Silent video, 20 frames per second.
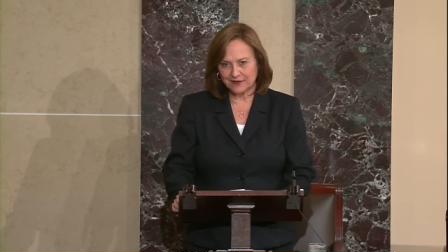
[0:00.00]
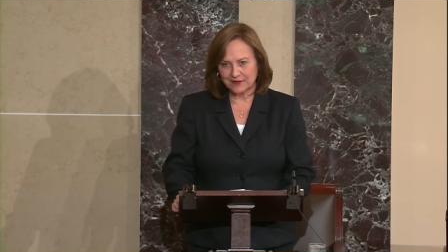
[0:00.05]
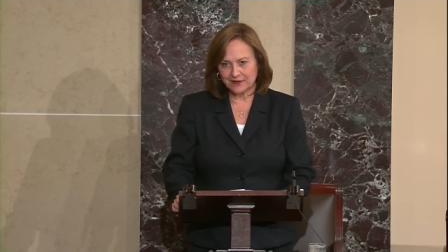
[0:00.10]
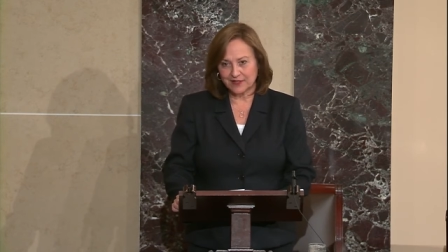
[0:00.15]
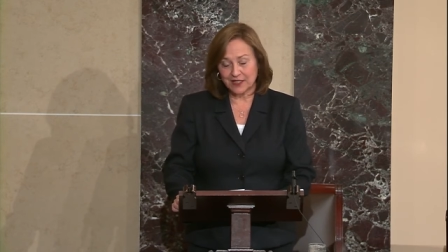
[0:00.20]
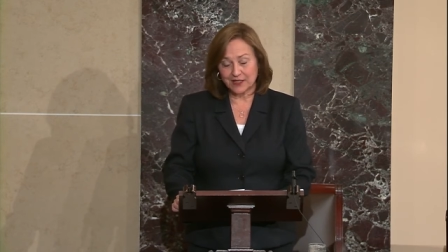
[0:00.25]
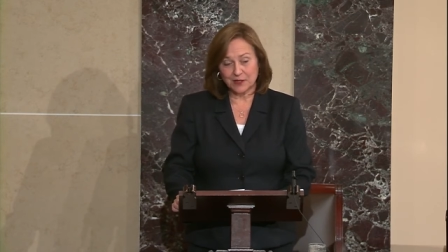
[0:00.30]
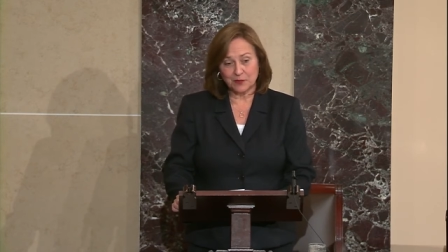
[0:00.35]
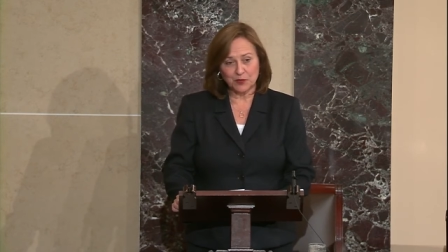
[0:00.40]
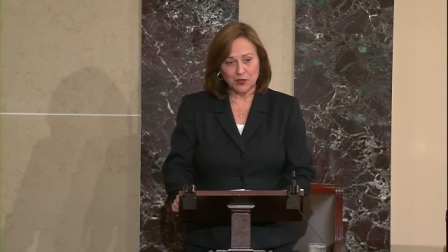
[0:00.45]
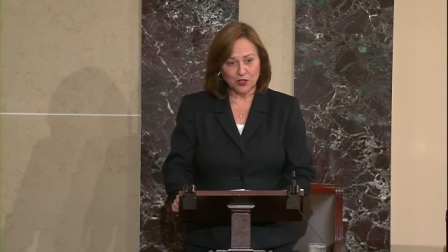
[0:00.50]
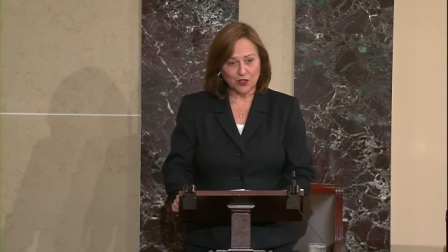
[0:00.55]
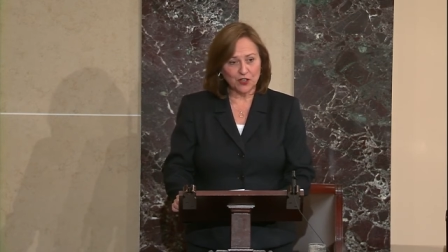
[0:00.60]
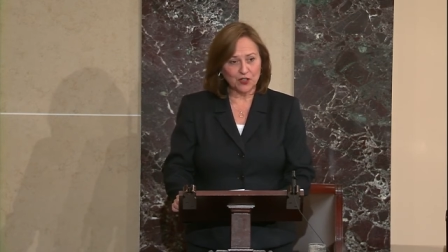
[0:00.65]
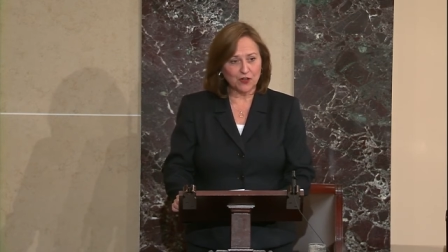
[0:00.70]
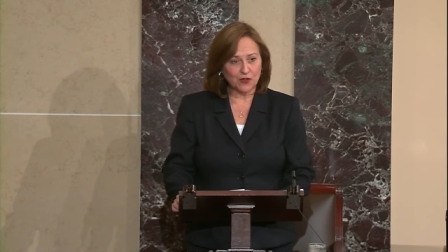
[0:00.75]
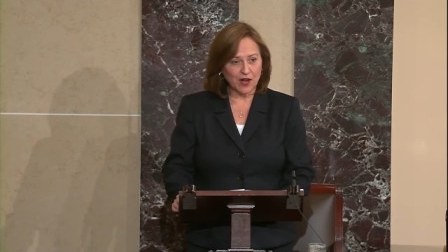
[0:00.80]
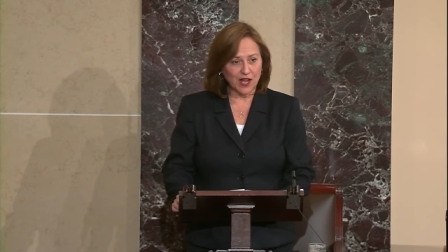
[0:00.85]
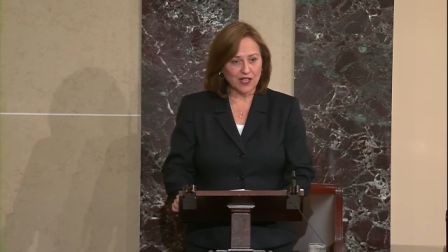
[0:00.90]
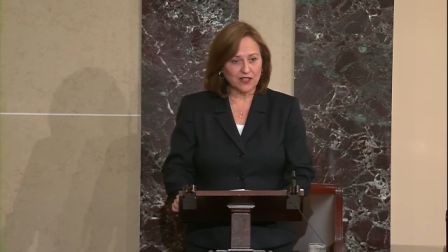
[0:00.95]
that the
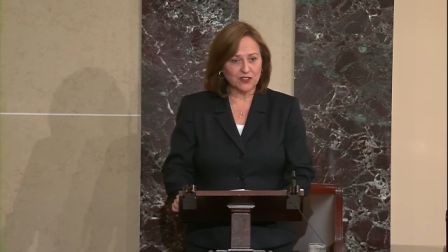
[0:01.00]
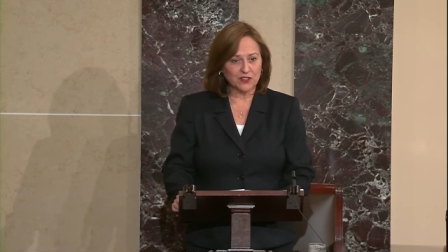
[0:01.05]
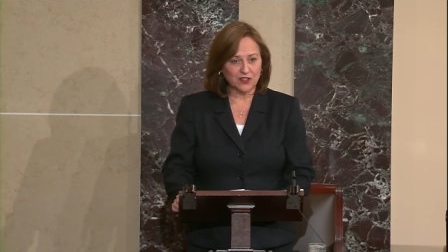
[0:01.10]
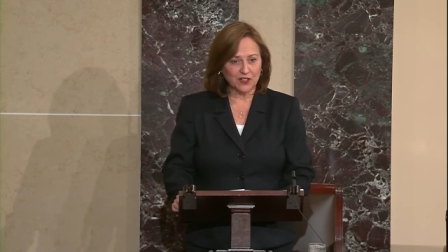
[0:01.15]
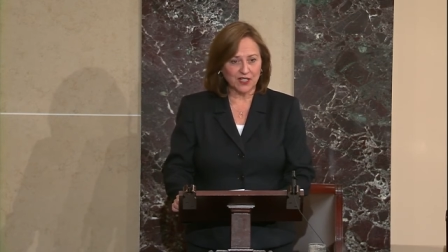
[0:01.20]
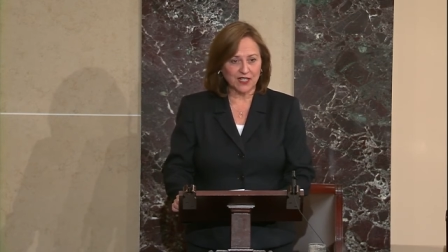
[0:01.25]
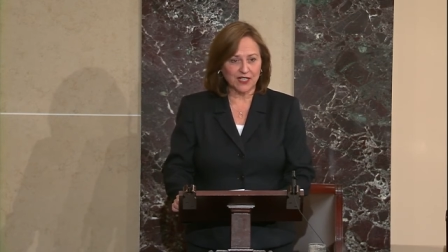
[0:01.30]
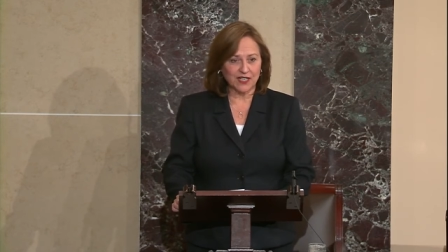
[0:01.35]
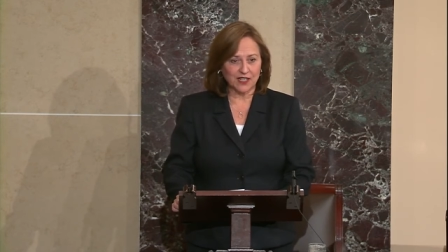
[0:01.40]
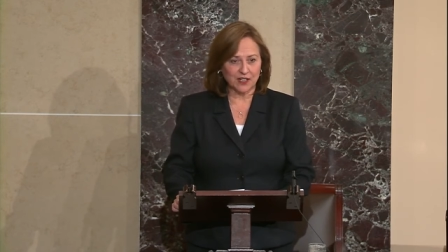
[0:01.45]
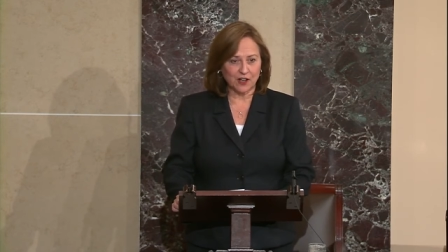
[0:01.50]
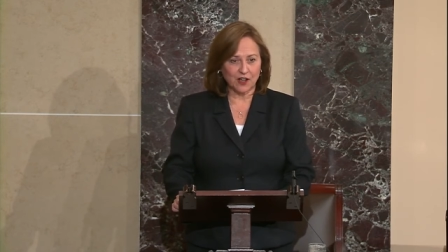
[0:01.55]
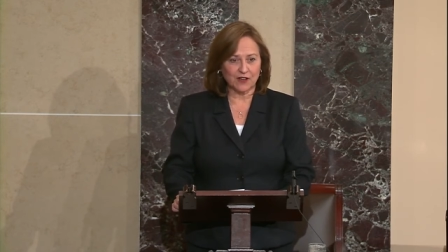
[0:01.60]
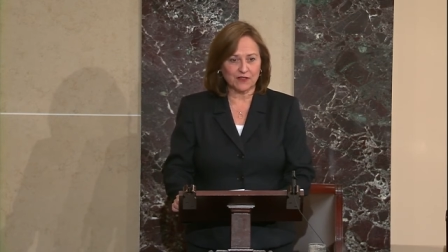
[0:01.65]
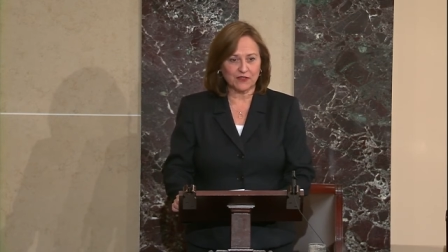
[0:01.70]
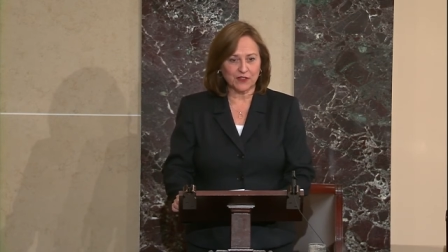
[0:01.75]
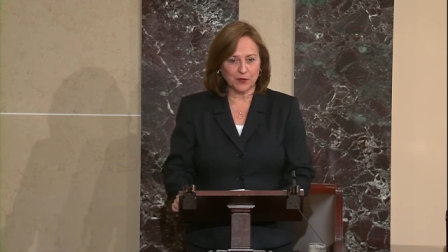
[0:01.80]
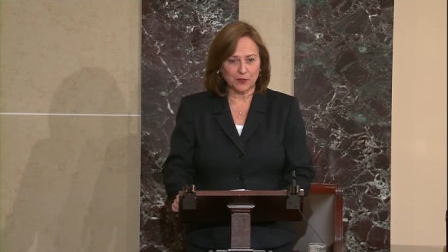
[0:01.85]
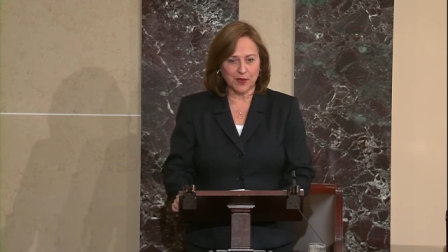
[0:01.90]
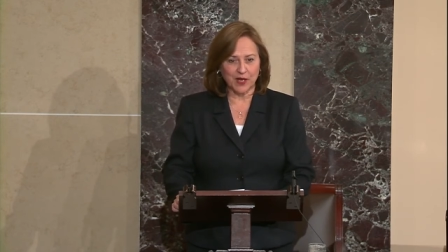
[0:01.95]
bureaucrats are going to get
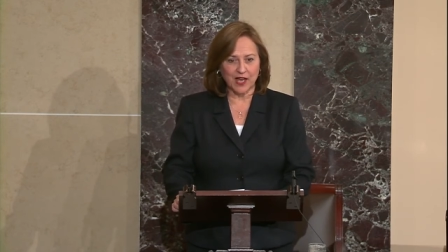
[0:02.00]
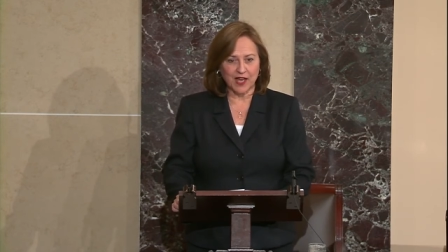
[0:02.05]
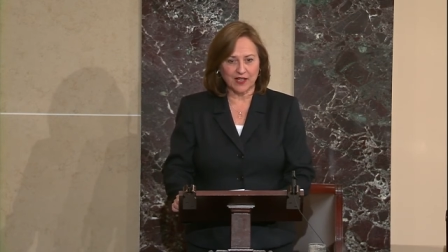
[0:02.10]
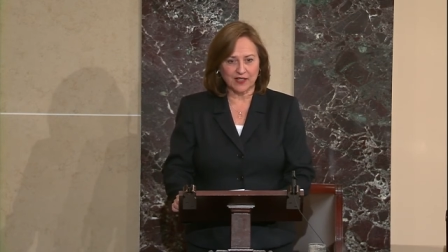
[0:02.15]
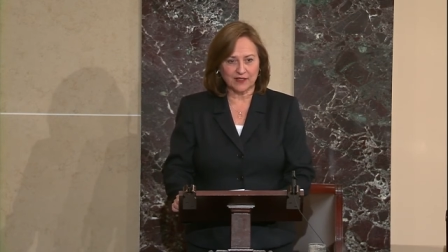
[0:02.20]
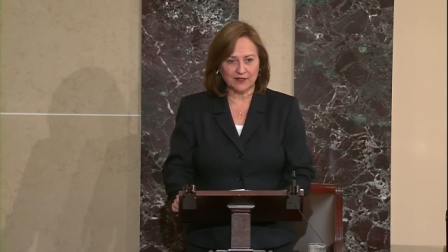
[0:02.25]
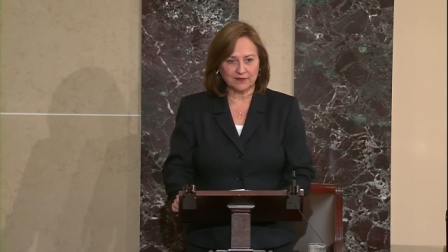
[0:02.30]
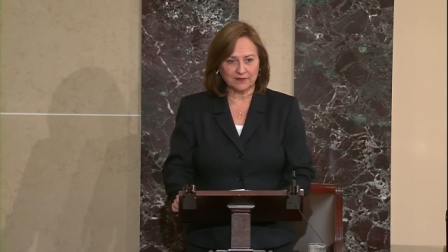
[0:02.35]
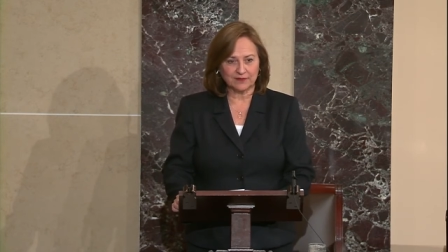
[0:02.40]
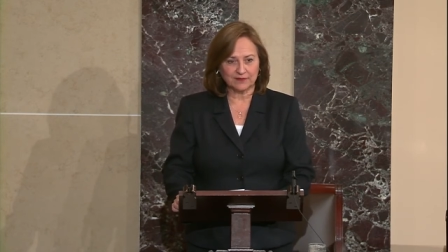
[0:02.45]
off their back.